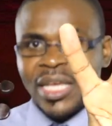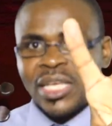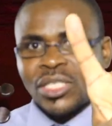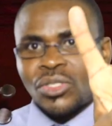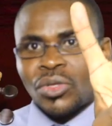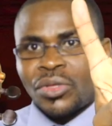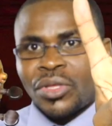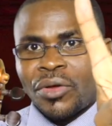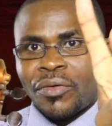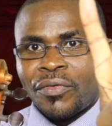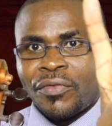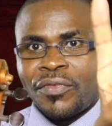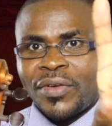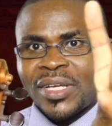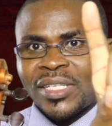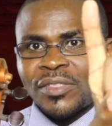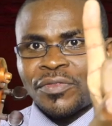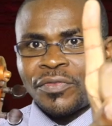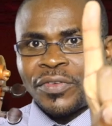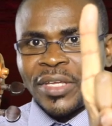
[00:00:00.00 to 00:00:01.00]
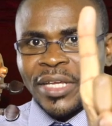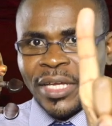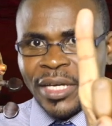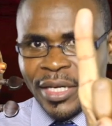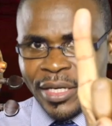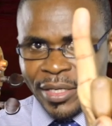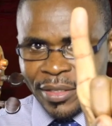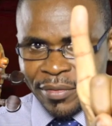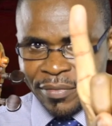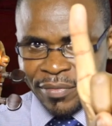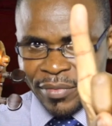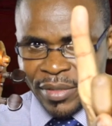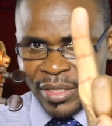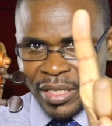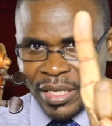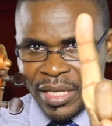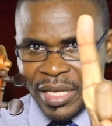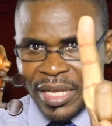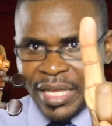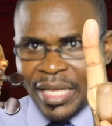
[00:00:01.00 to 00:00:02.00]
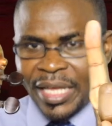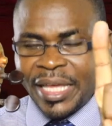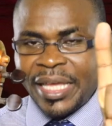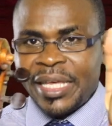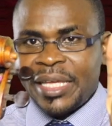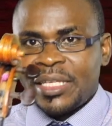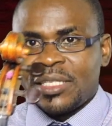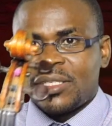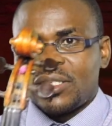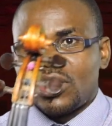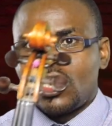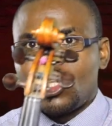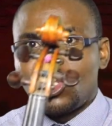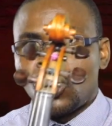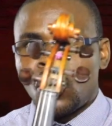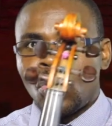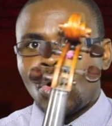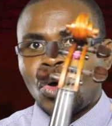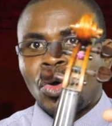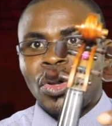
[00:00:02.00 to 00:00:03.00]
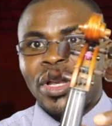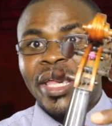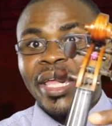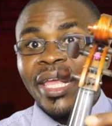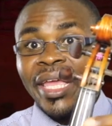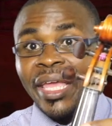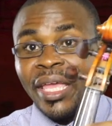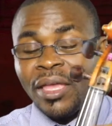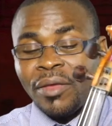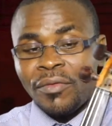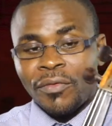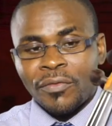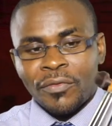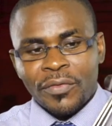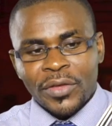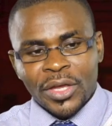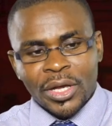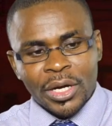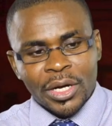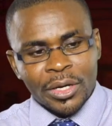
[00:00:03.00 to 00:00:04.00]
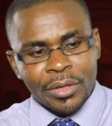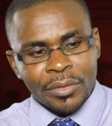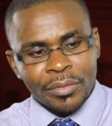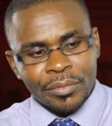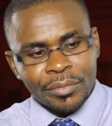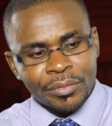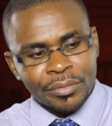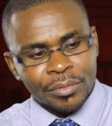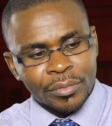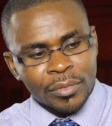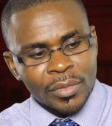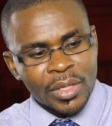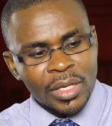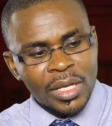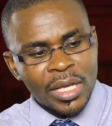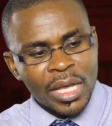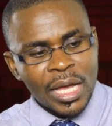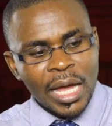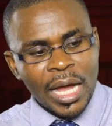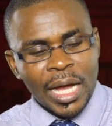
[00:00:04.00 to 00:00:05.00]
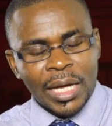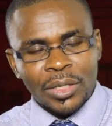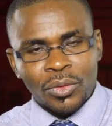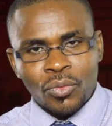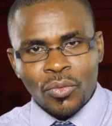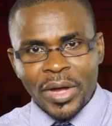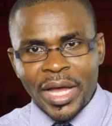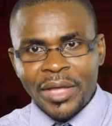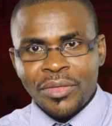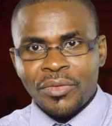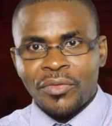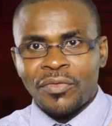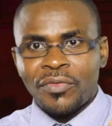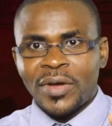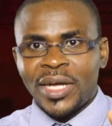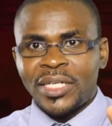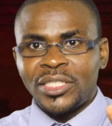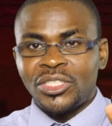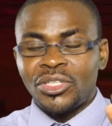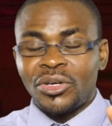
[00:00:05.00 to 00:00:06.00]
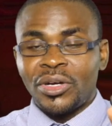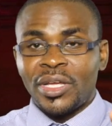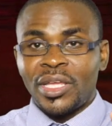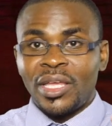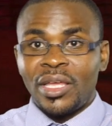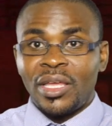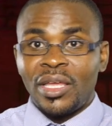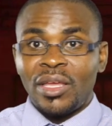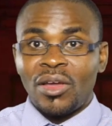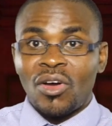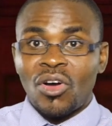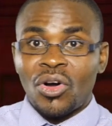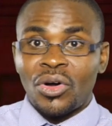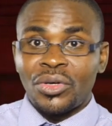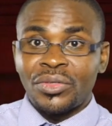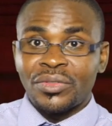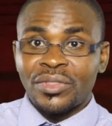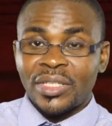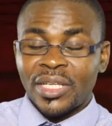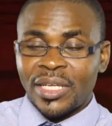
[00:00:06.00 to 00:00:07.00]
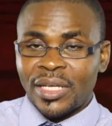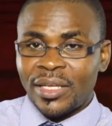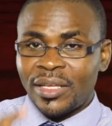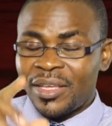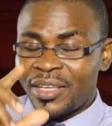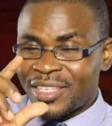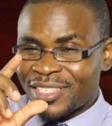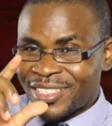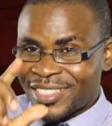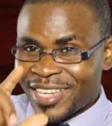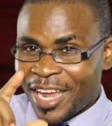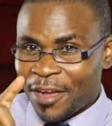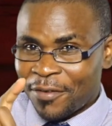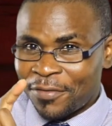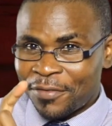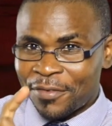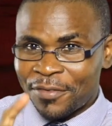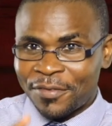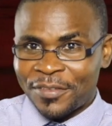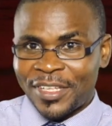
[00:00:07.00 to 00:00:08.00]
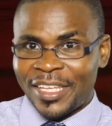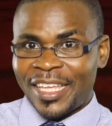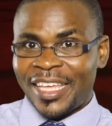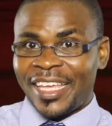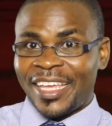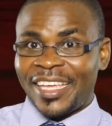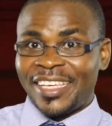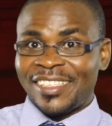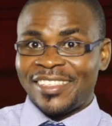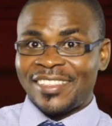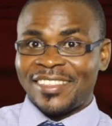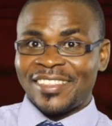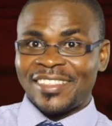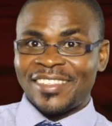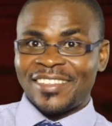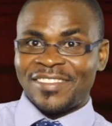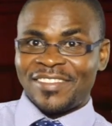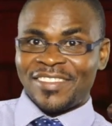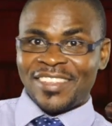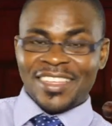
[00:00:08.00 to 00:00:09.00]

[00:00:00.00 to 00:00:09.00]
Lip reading: So your first finger is your E finger. And where you find your E on the staff is